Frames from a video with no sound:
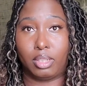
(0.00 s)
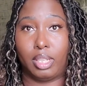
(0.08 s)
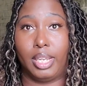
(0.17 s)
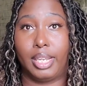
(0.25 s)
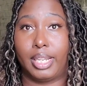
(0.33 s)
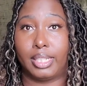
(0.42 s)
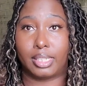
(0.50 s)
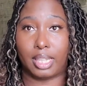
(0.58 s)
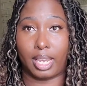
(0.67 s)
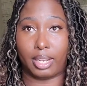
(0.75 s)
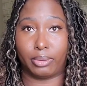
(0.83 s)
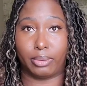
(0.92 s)
It gets
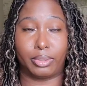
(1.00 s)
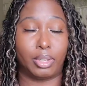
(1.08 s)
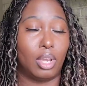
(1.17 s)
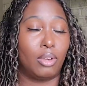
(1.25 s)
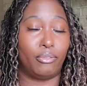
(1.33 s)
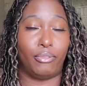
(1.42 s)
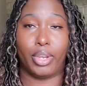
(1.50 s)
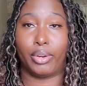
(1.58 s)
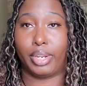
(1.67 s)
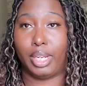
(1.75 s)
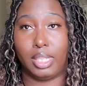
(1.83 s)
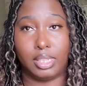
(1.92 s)
tangled
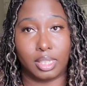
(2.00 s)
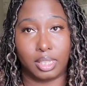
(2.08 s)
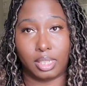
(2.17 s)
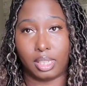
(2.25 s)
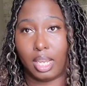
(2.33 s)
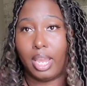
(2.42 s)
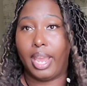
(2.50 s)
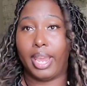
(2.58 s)
very easily